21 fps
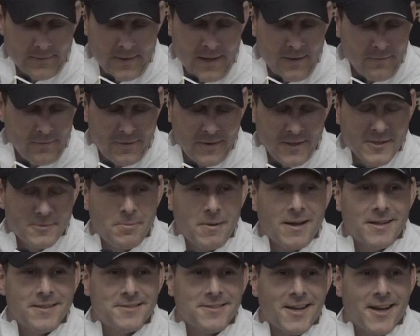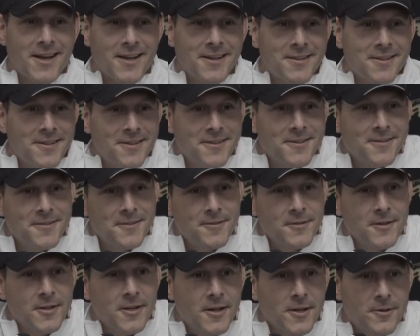everything's by design,
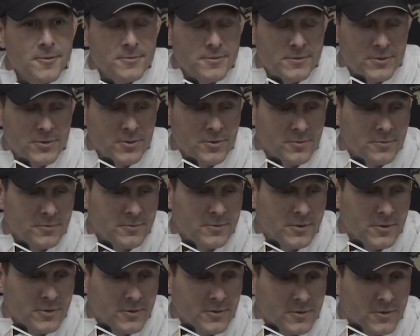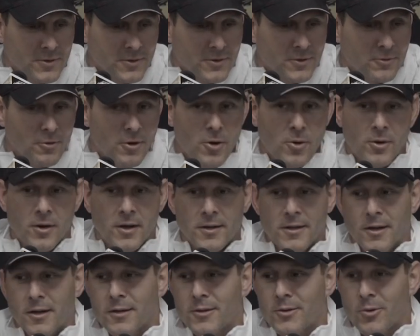you know, to grow a
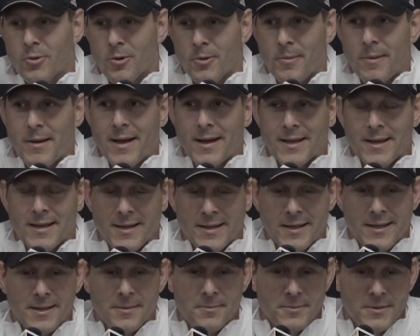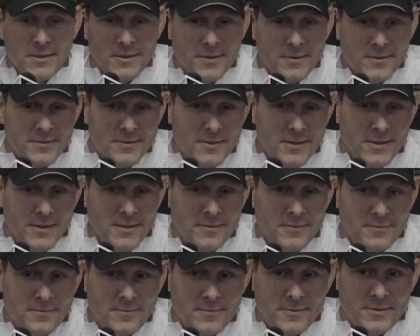young quarterback and get him to
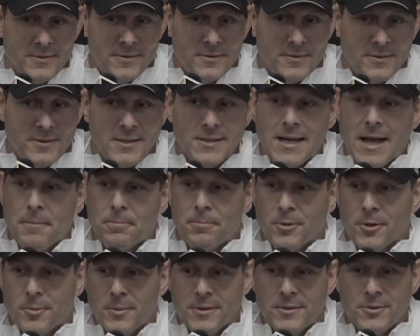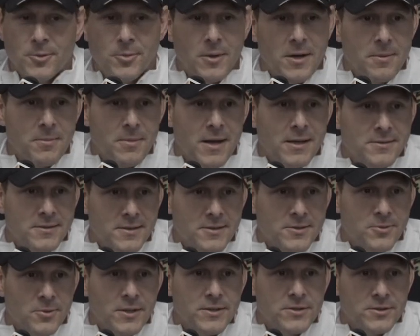not put him in too many bad
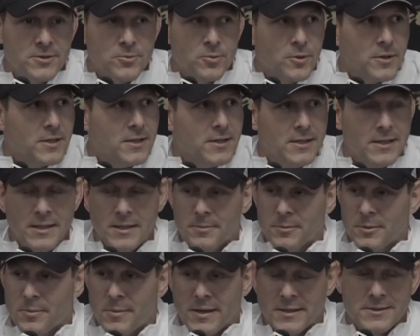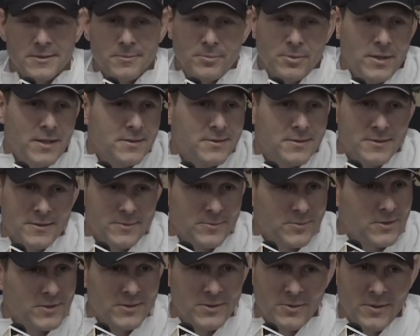situations. We're going to need him to make some plays in some
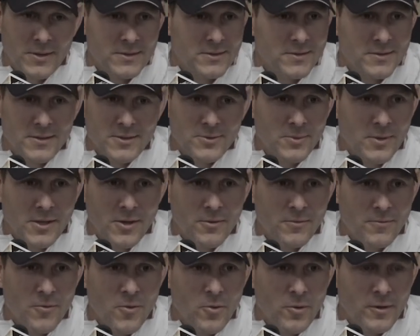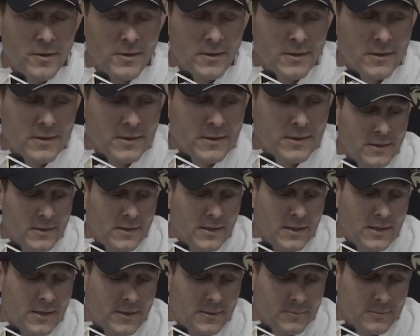situations as we go forward.
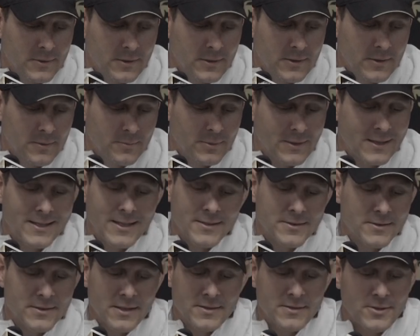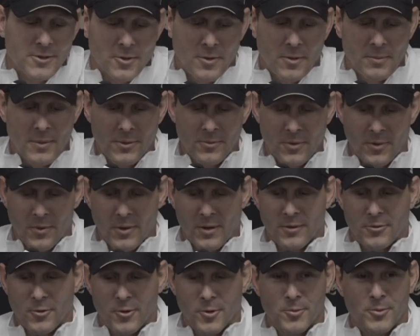But it doesn't necessarily mean we
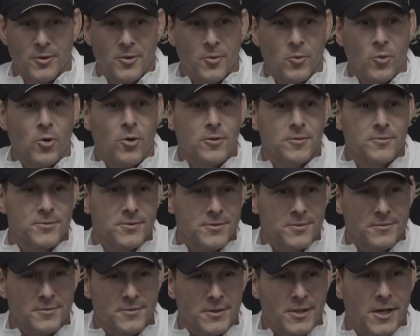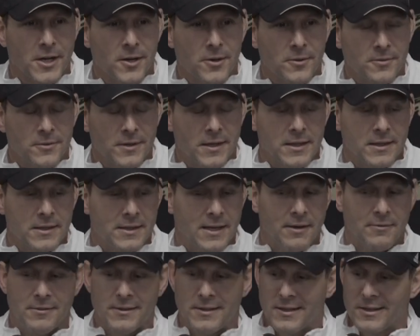want to throw him to the wolves, you know. And
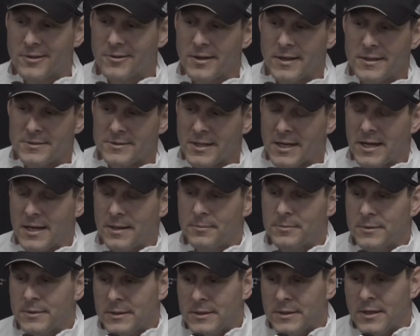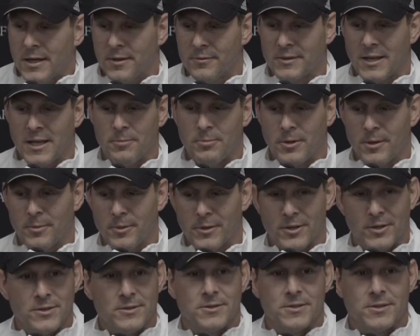Kevin did a great job of keeping him
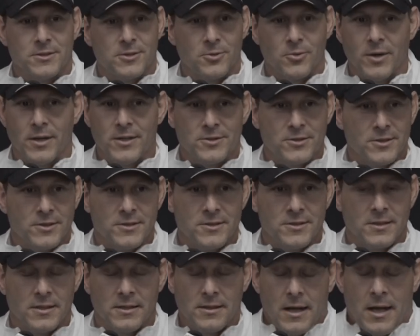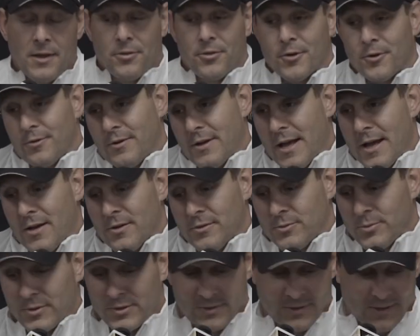in good situations. And on third
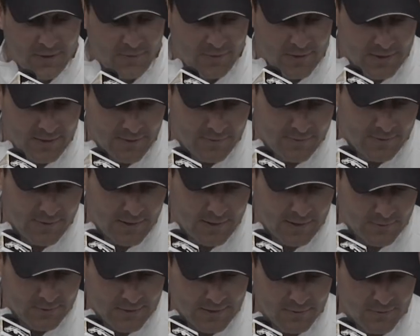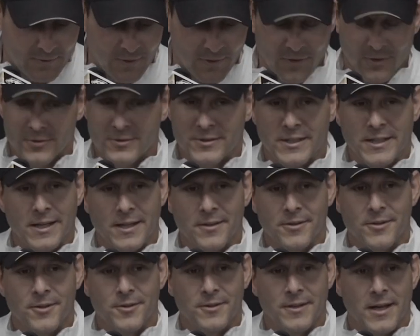downs, we were 7 of 13 on
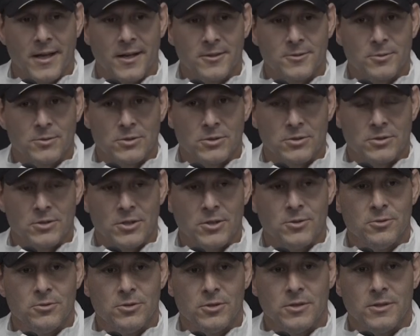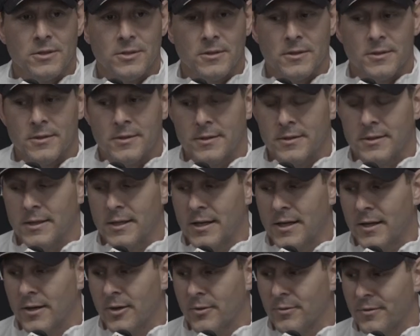third downs, which is huge,
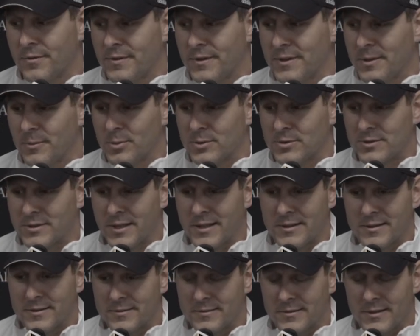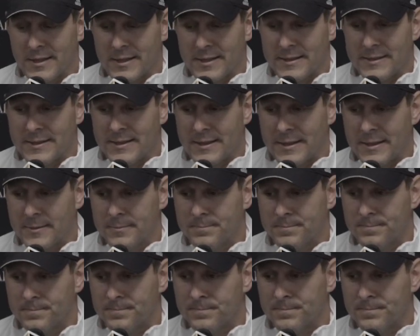over 50%. And,